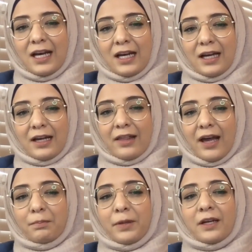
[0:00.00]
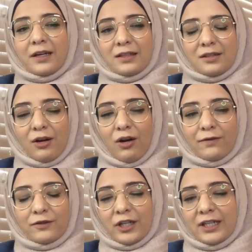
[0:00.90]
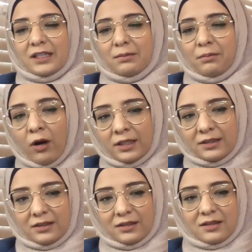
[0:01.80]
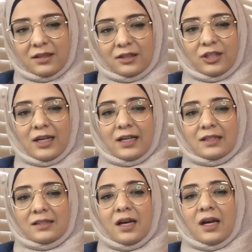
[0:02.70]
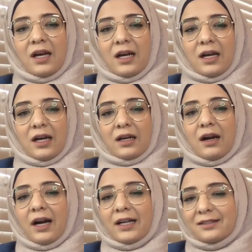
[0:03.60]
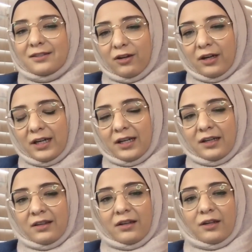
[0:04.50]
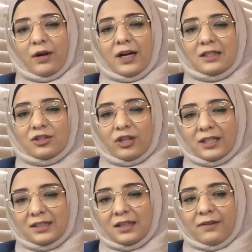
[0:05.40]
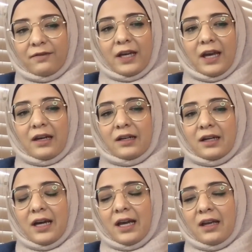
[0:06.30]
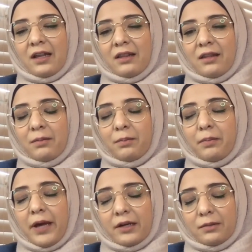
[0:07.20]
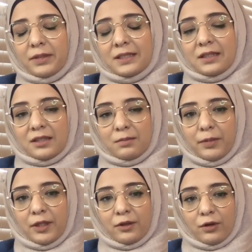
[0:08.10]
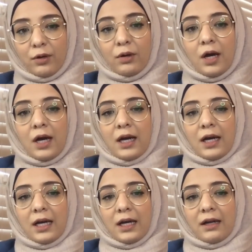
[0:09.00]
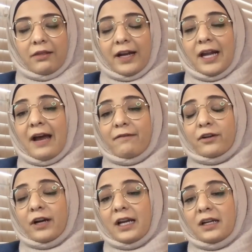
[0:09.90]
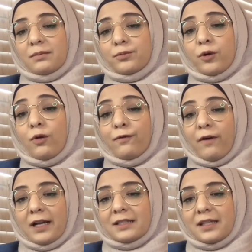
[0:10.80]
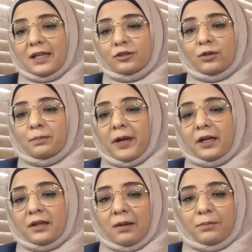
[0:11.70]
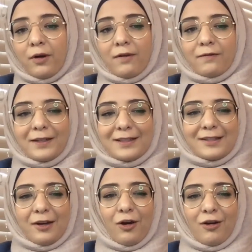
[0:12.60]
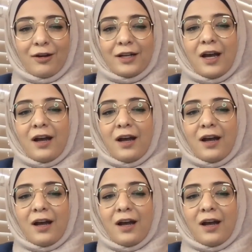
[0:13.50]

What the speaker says: the appearance of charity monitors such as GuideStar here in the US, Charity Navigator, and the Better Business Bureau that have created profiles that compare nonprofits on